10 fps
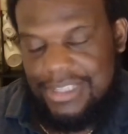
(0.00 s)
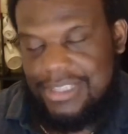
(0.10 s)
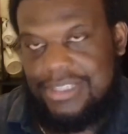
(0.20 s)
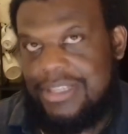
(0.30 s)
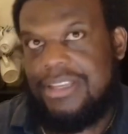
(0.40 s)

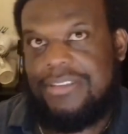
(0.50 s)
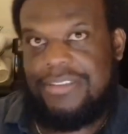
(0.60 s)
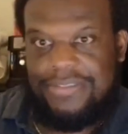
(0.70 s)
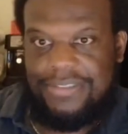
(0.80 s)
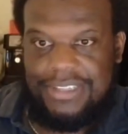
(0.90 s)

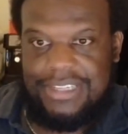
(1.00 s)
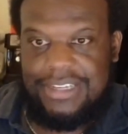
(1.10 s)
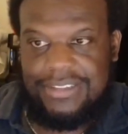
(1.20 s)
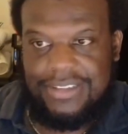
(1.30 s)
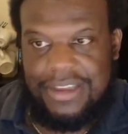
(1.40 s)
Sucks
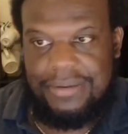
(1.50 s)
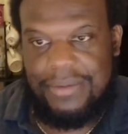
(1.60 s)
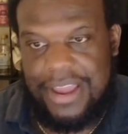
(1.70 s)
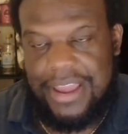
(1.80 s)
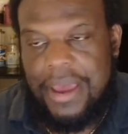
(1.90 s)
for them,
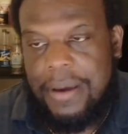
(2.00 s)
right?